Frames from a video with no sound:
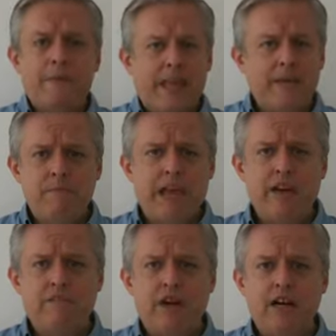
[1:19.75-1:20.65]
They made
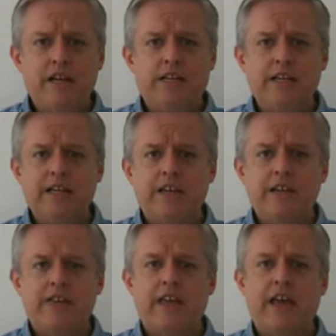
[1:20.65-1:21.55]
it very
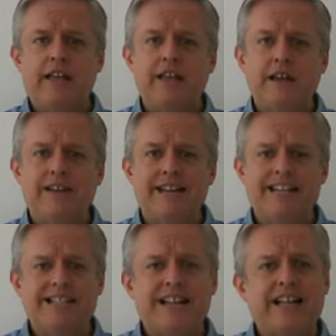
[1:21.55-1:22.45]
clear that
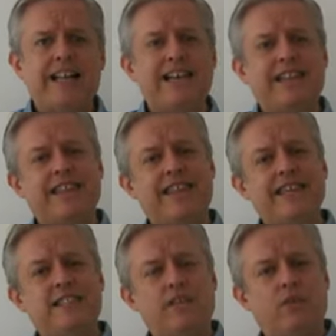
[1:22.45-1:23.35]
it's not like the
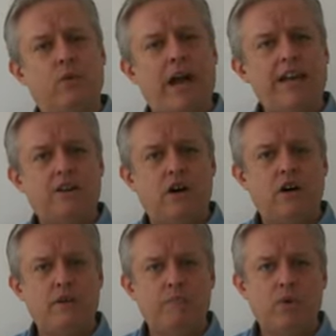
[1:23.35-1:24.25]
things on the right
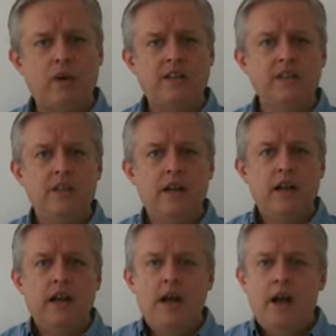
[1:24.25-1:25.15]
aren't important,
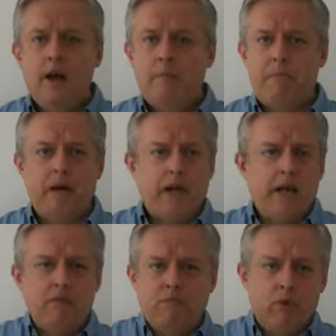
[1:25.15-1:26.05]

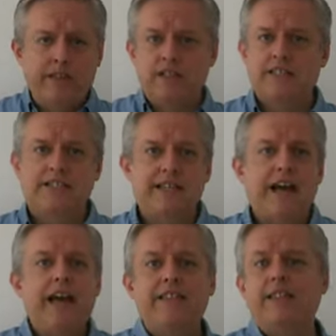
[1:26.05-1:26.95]
but when there's a
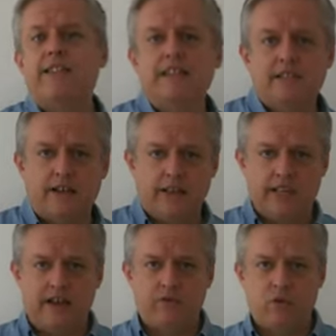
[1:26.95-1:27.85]
tie, the things on the
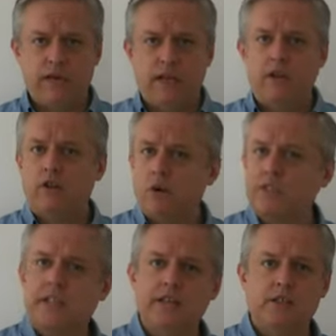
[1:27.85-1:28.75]
left win.
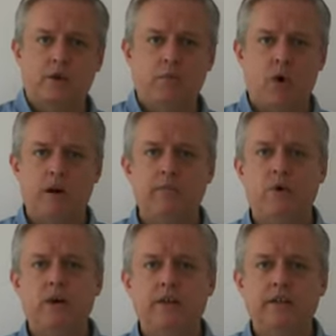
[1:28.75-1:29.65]
Those things are more
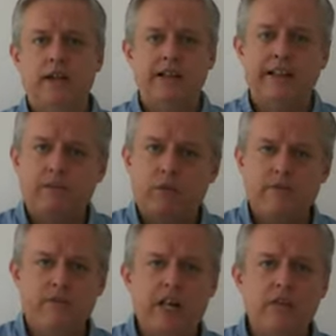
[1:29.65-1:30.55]
important. And that if we
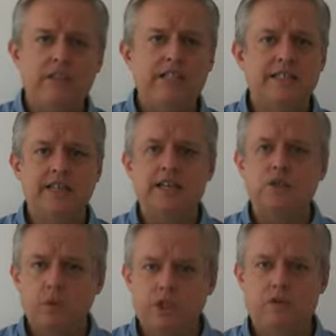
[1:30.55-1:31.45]
follow these
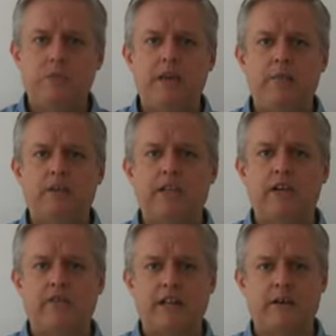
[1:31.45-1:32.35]
things, we should be able to
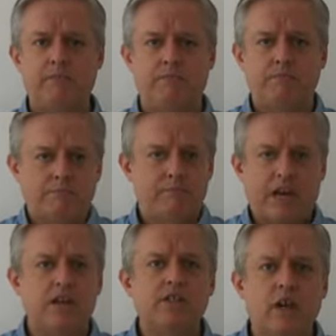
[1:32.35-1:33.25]
develop
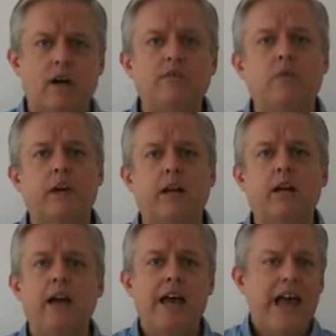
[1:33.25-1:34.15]
better software.